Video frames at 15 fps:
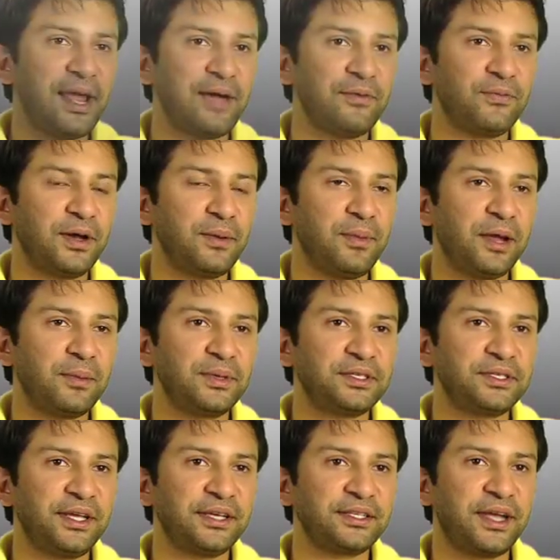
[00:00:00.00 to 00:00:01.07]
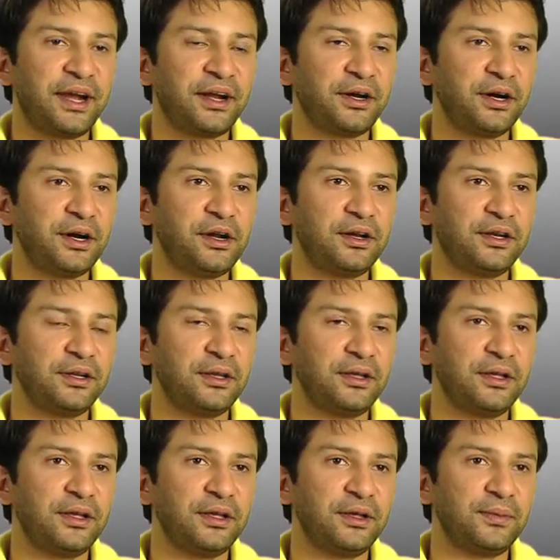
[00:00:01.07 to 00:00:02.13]
have fun, make mistakes, get hurt,
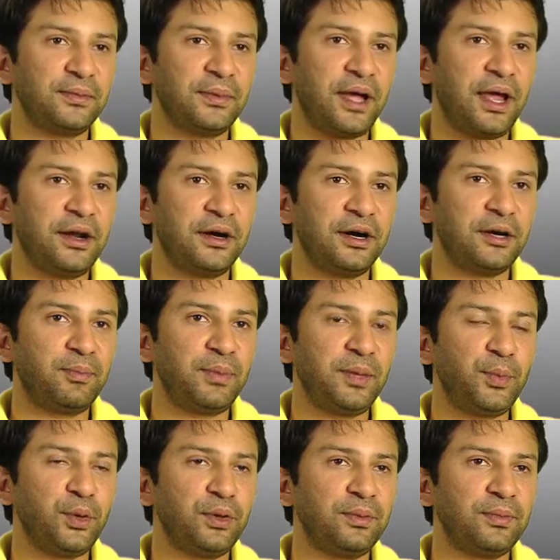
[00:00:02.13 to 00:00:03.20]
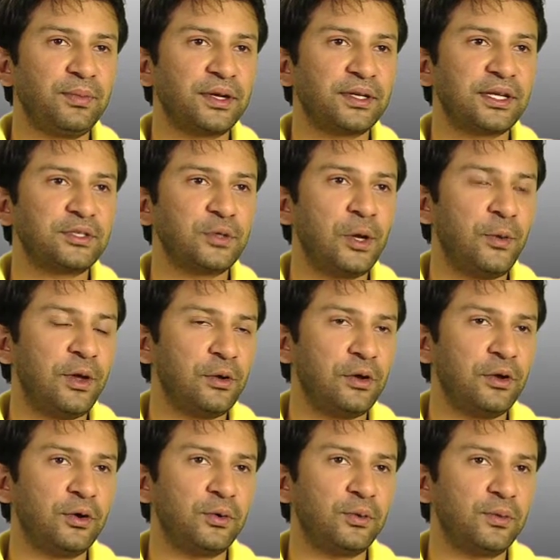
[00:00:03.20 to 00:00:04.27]
and hurt people, because that's the only way you'll
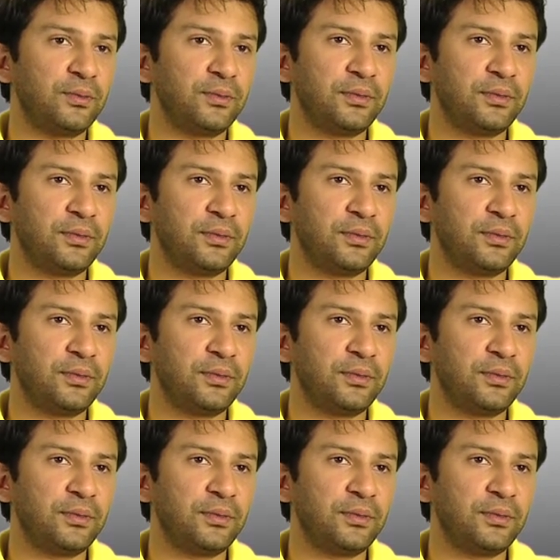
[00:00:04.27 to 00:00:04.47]
know.